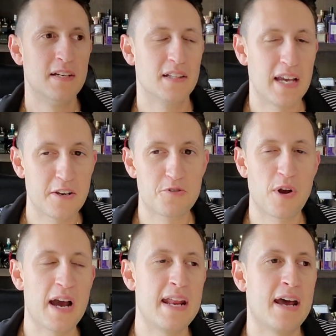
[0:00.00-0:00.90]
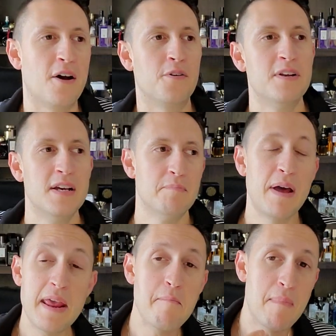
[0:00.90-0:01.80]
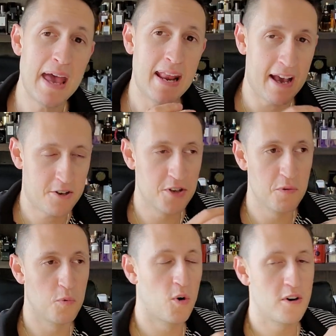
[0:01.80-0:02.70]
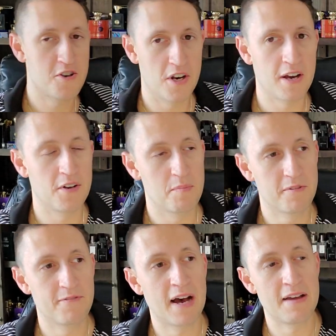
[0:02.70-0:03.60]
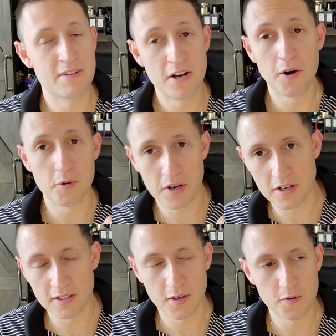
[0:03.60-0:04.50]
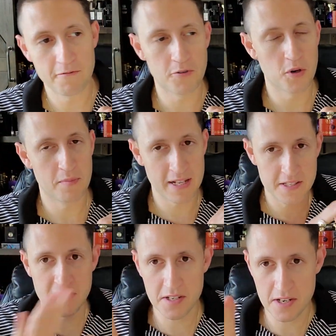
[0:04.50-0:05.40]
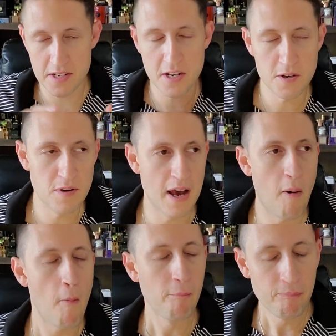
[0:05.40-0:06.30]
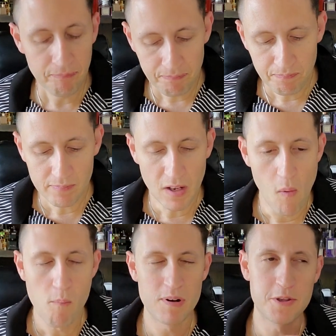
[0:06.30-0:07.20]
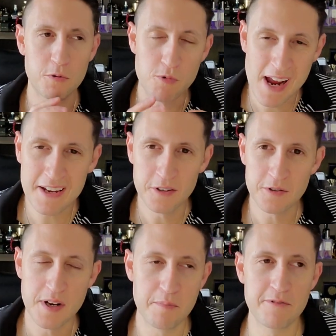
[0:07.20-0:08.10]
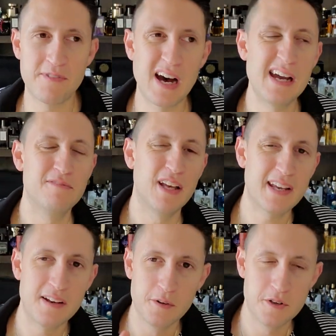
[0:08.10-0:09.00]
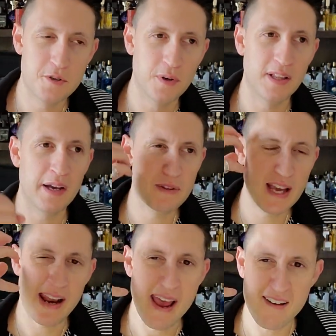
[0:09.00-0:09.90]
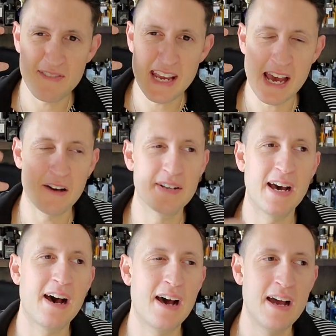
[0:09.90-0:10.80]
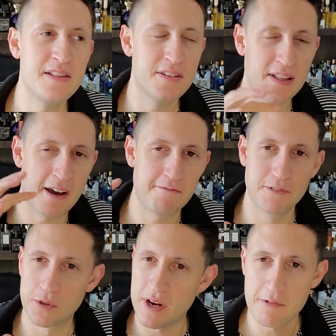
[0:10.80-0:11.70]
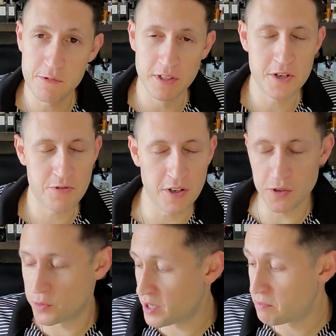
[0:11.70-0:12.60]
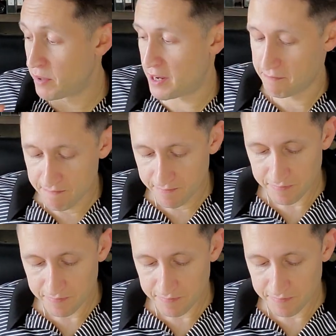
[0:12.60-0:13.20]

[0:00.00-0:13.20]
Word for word: like Dry Down. Many men actually wore Chanel number 5 in eau de cologne form. That's discontinued now. But the regular number 5, like in eau de toilette with that heavy aldehydes and that floor, I really struggle with. But